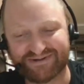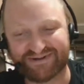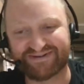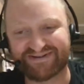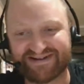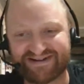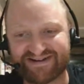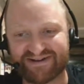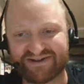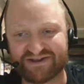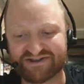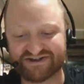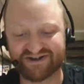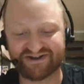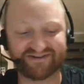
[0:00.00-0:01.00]
on
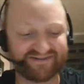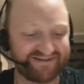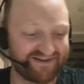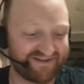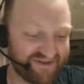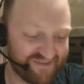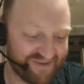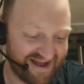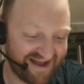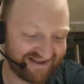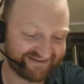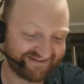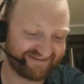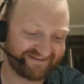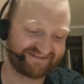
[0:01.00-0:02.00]
you, John, on the Wahs.